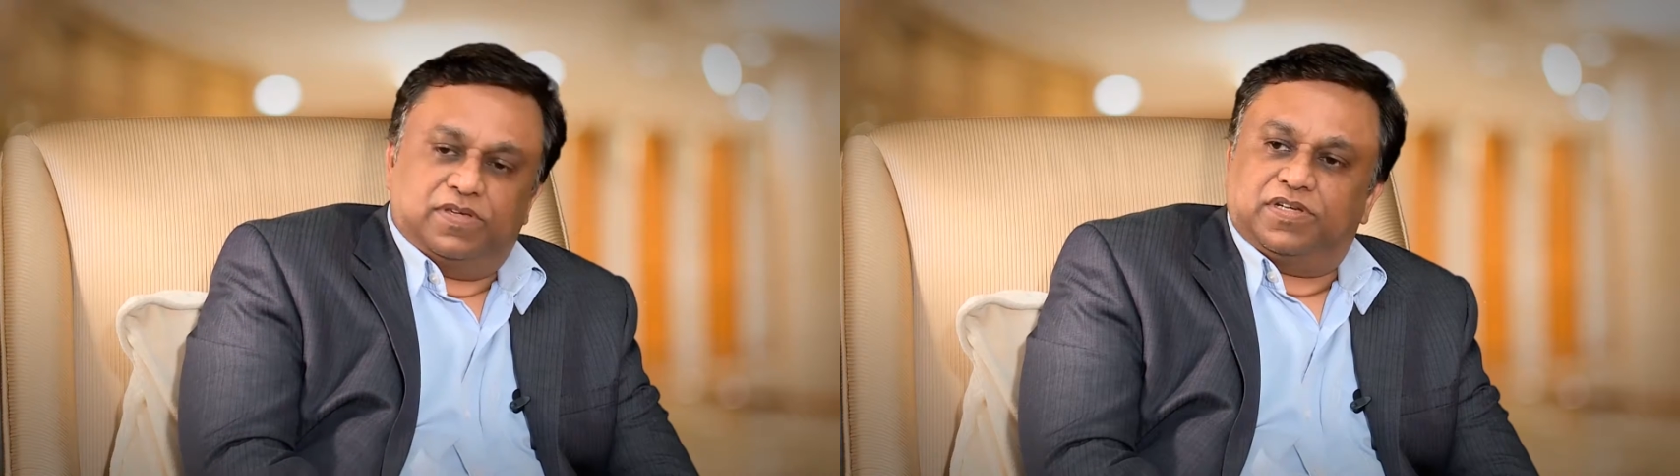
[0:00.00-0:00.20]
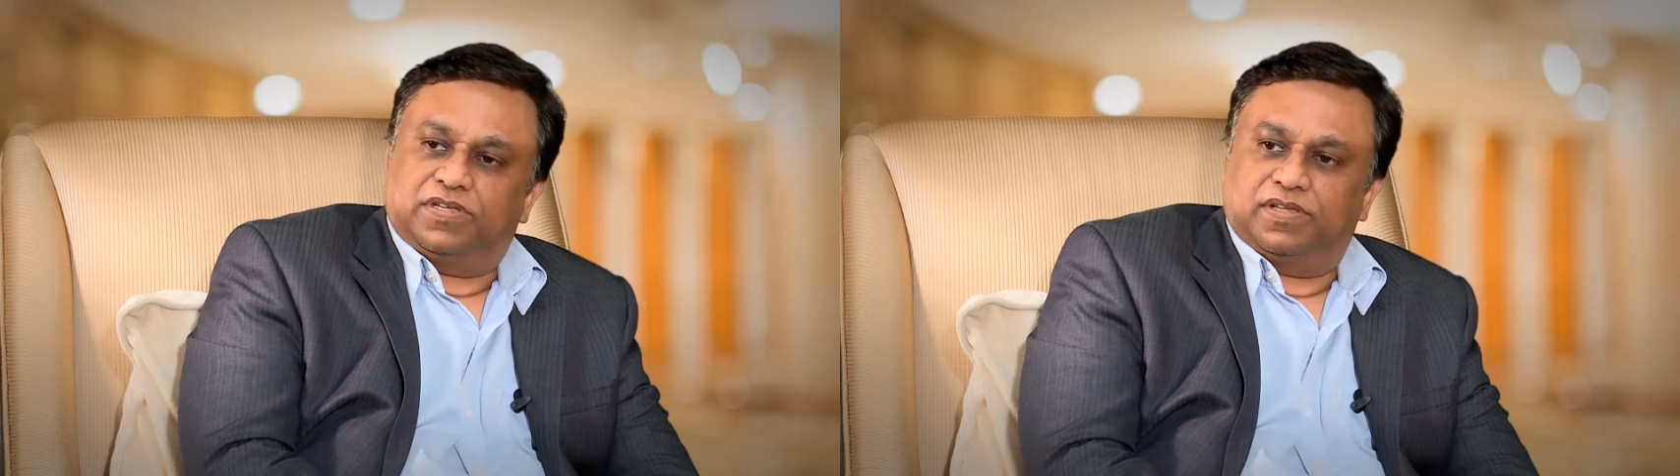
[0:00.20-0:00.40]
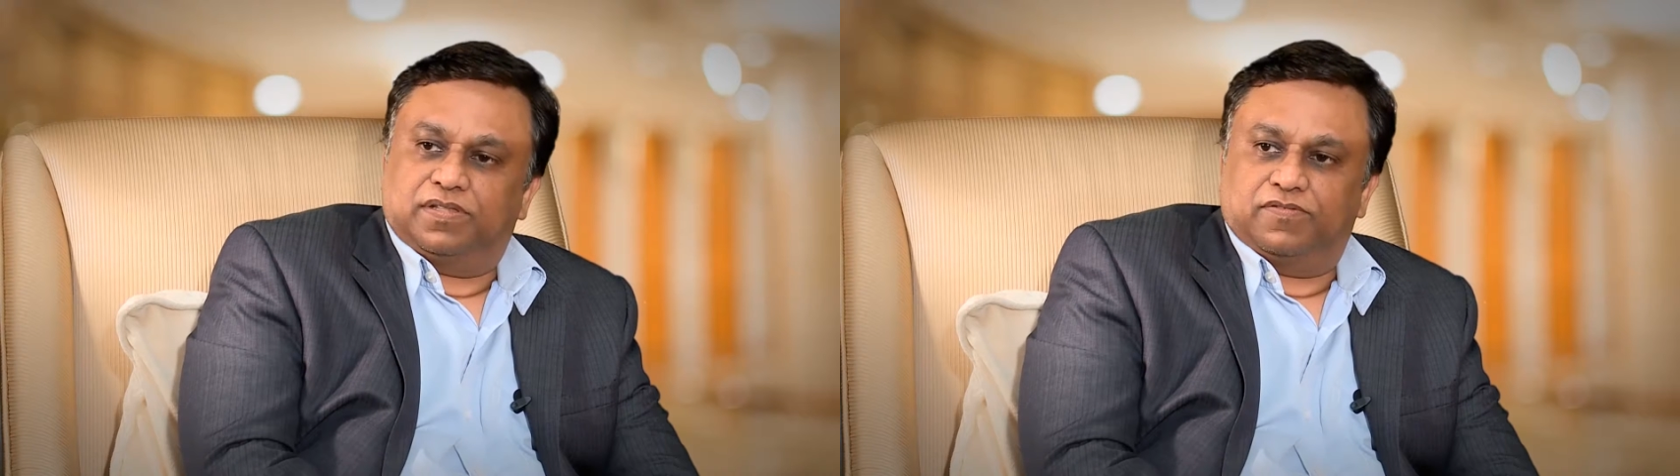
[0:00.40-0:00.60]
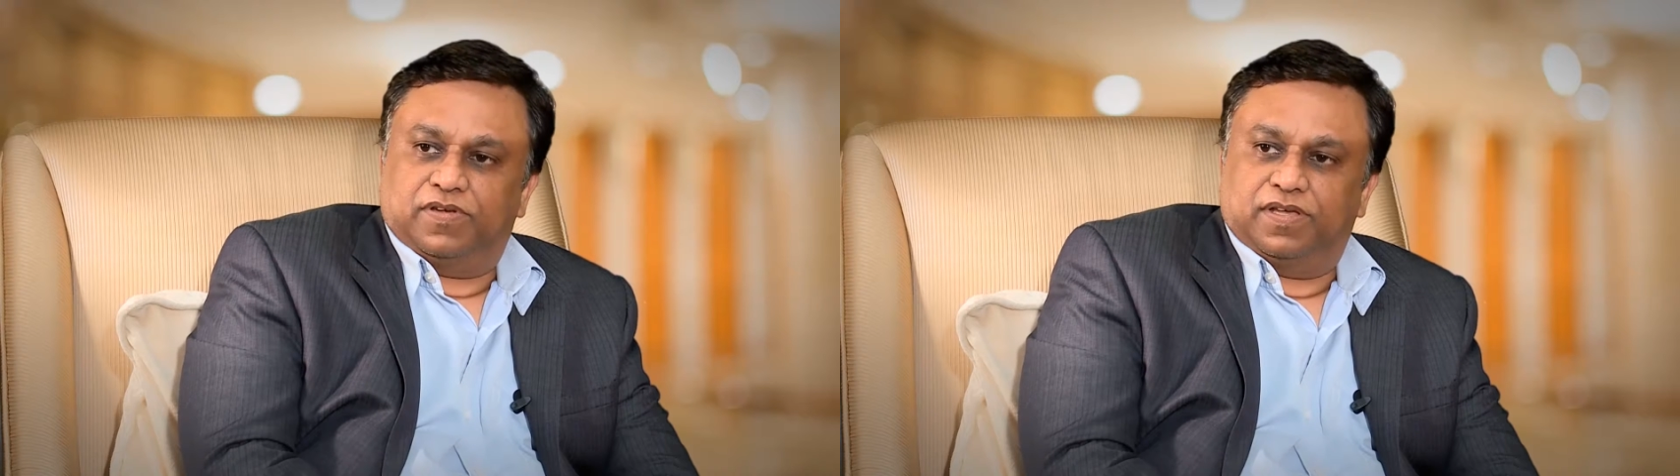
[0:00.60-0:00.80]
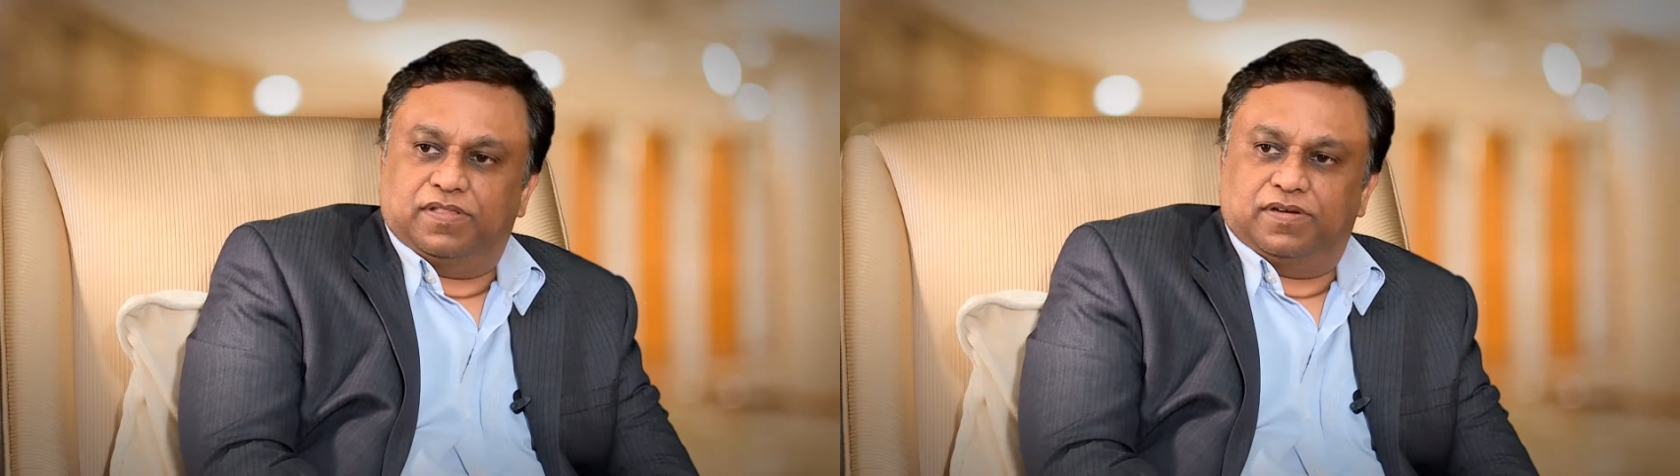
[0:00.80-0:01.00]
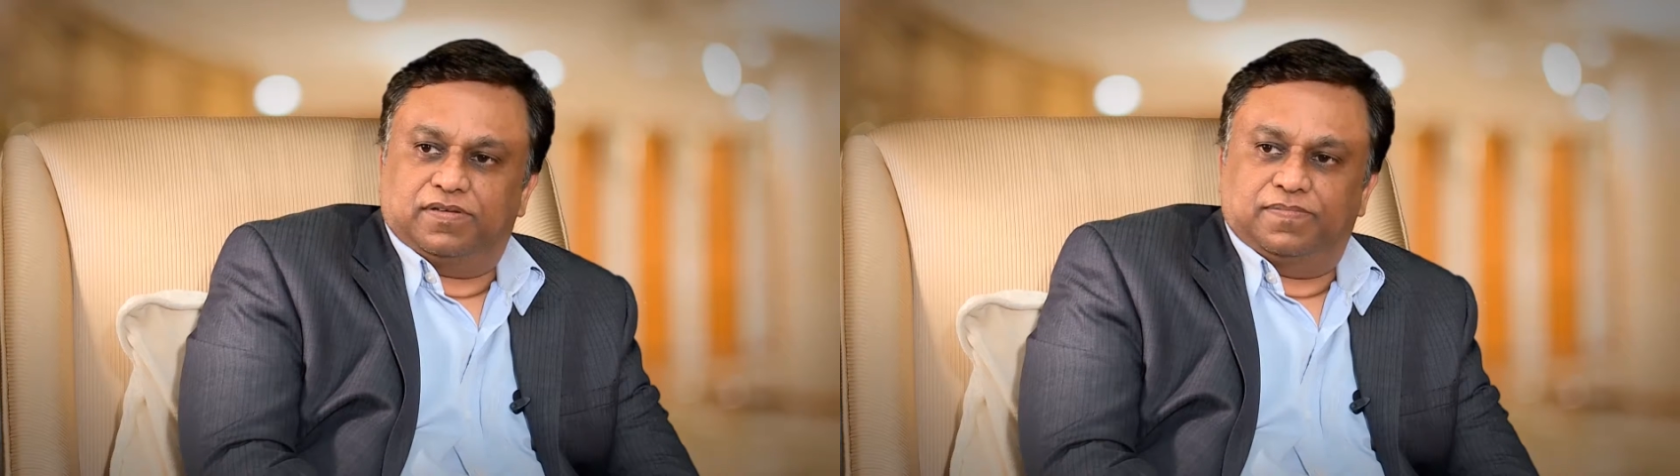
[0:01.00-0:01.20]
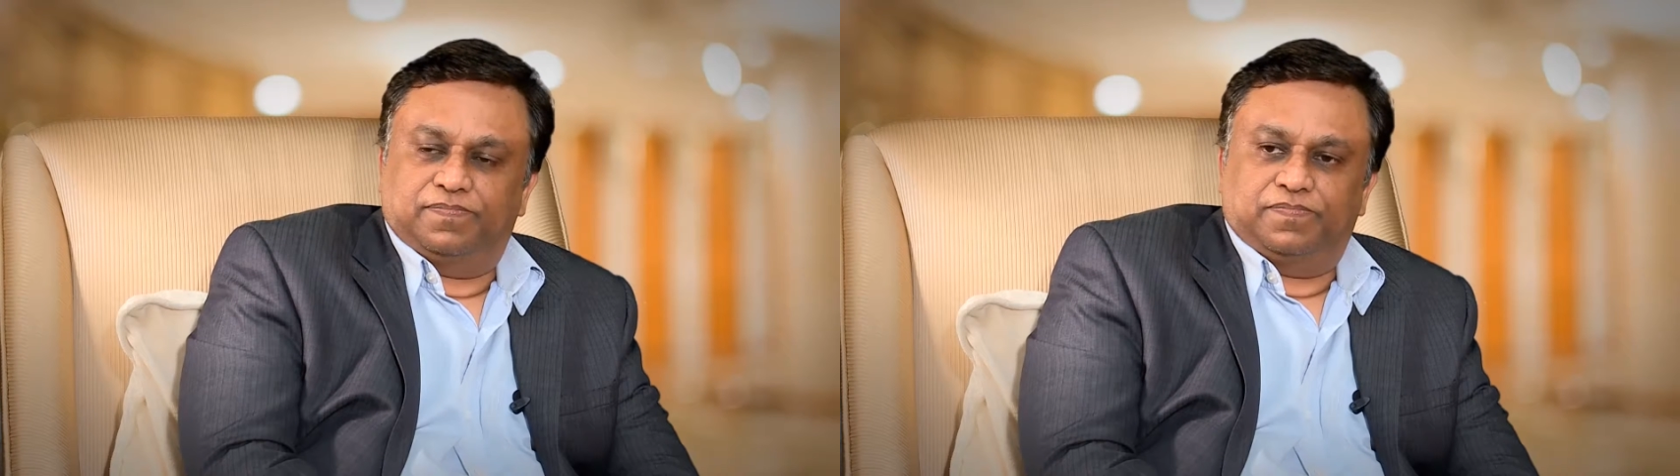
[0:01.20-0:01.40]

changing the way the